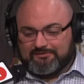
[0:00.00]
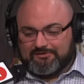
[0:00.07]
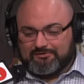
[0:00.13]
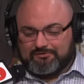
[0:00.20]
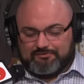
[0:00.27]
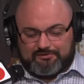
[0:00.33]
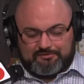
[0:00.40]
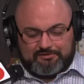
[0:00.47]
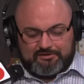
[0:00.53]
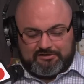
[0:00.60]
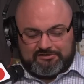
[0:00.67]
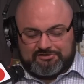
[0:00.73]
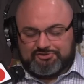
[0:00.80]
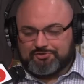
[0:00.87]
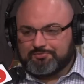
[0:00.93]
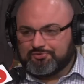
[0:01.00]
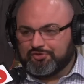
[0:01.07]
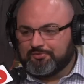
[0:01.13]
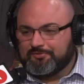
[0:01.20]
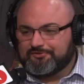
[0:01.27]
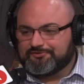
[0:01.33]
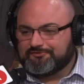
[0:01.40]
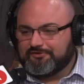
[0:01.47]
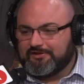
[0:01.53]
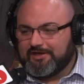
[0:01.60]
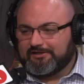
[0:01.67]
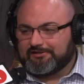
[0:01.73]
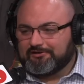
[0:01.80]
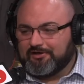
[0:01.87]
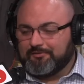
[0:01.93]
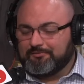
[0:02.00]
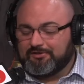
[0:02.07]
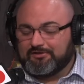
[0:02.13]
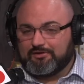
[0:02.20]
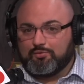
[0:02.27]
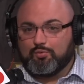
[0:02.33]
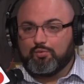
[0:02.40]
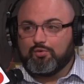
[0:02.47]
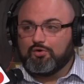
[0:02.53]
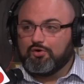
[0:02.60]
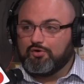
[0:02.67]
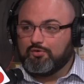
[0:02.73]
the initial promos for that got me like, whoa.